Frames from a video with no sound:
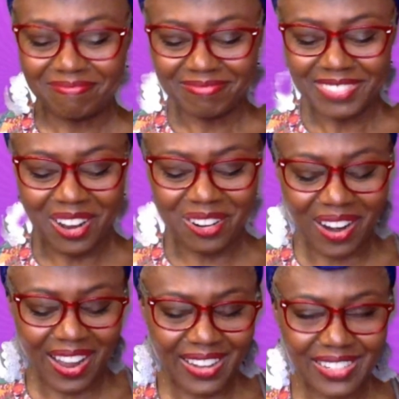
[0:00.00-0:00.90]
All
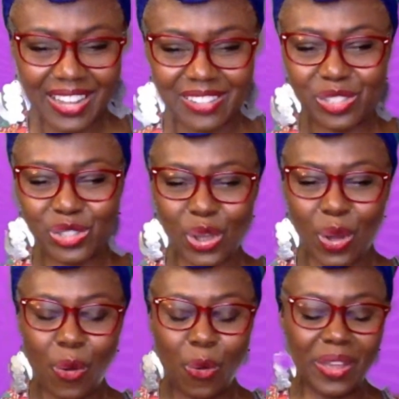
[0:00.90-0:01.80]
right. And
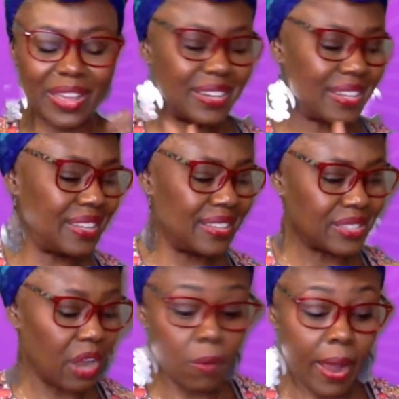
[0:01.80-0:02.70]
so it is.
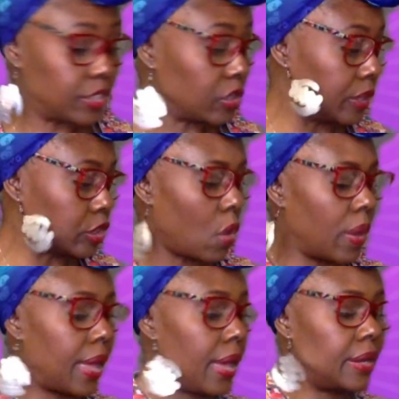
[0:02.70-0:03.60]
All right. So let's go
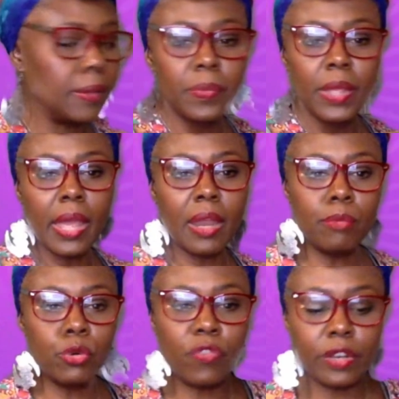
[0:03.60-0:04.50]
ahead and
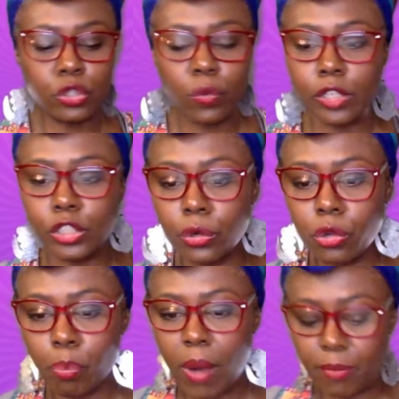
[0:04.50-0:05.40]
move into our journal
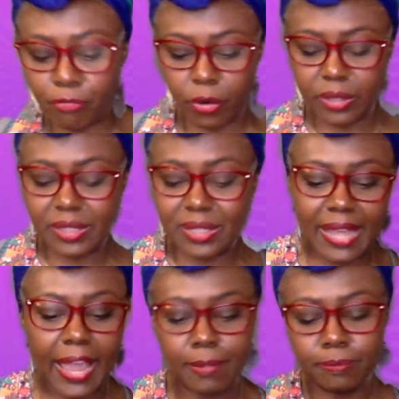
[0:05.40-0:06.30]
prompt for
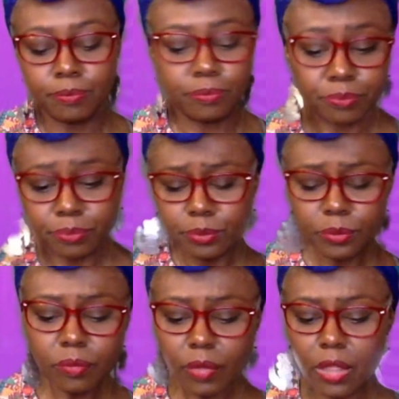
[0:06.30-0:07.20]
today.
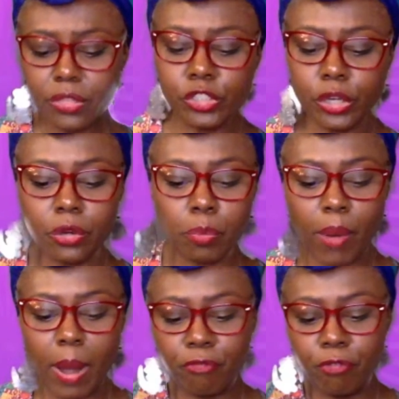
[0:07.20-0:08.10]
The journal
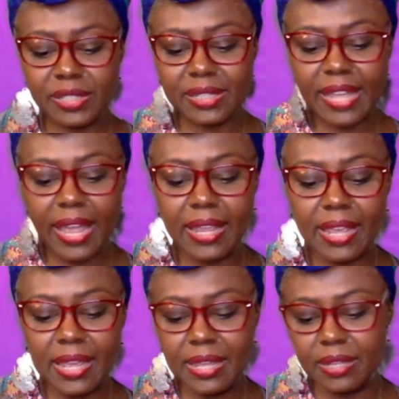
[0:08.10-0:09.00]
prompt for today
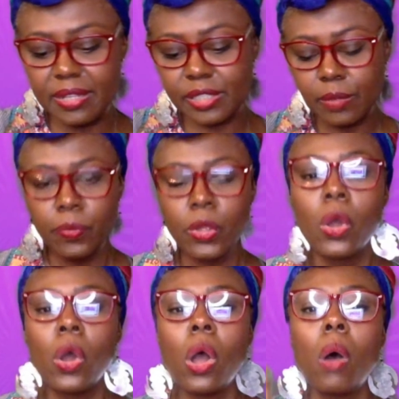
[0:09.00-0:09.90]
is:
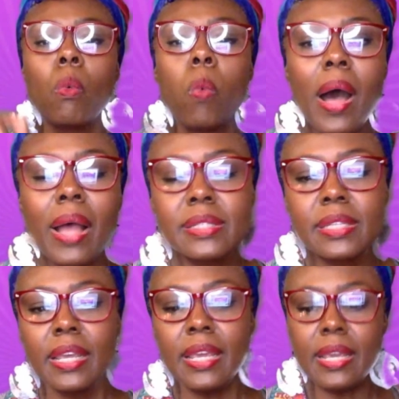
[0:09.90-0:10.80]
what
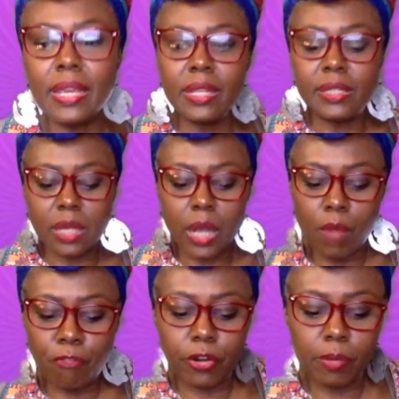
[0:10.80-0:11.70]
is
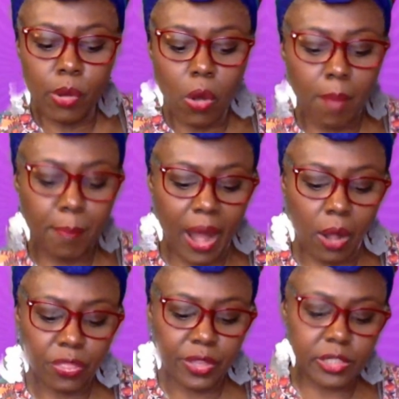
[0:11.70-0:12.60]
comfortable
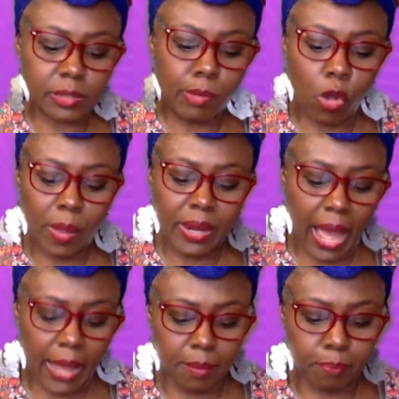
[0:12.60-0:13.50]
about this moment? I
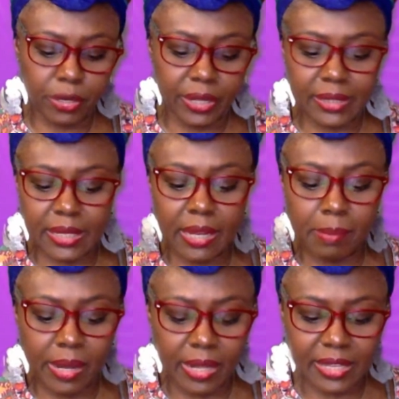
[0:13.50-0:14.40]
am putting 10
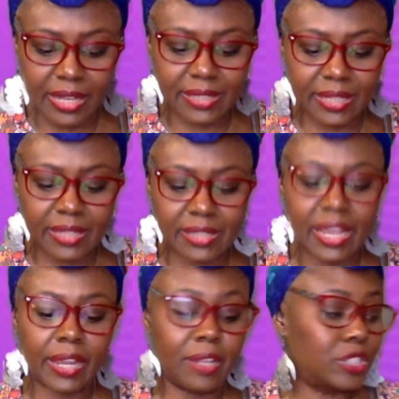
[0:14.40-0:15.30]
minutes and 10
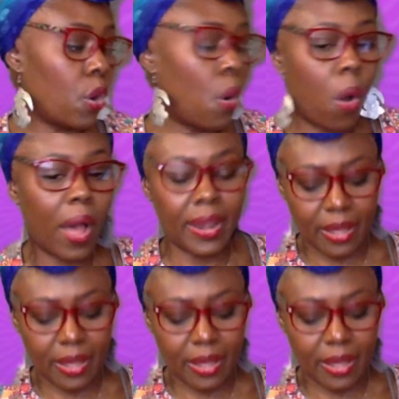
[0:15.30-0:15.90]
seconds on